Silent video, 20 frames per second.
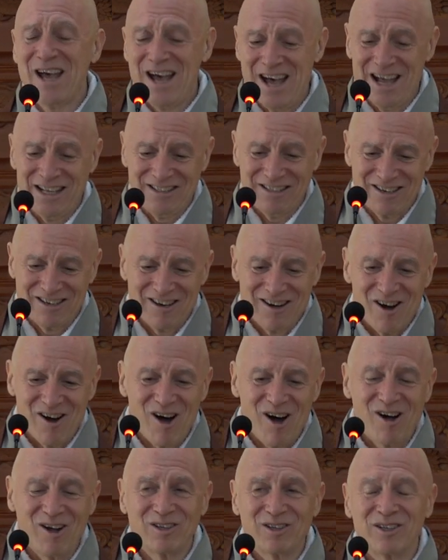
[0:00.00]
and
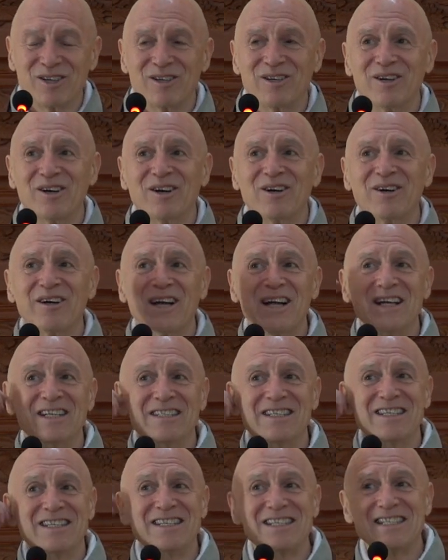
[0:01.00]
color
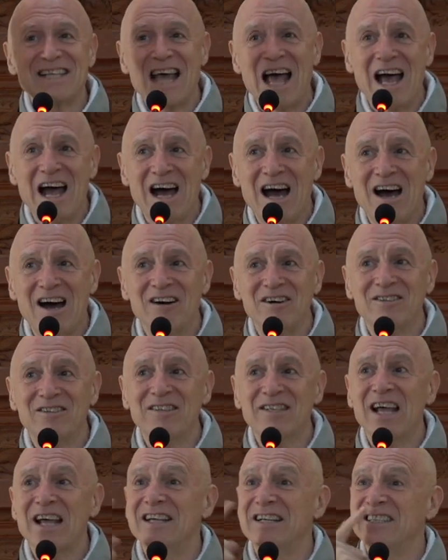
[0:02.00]
and
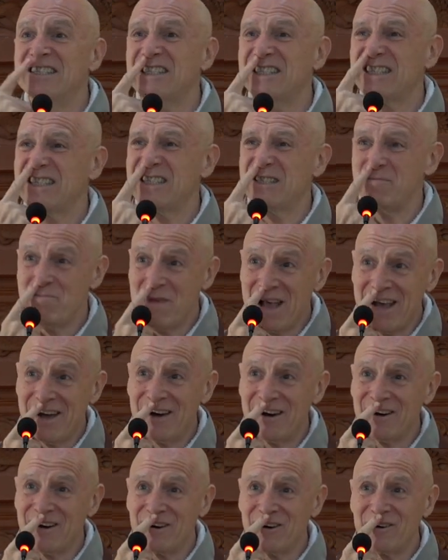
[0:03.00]
sound and
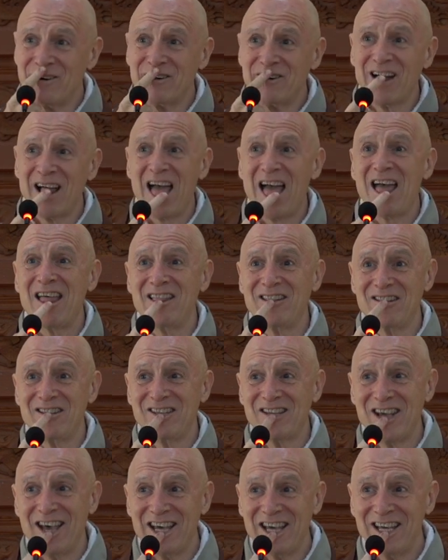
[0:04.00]
smell and
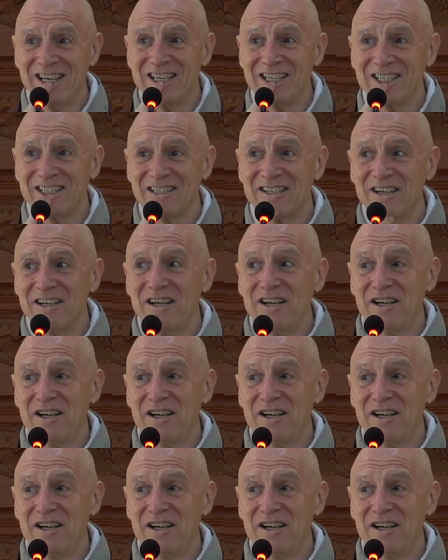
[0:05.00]
taste,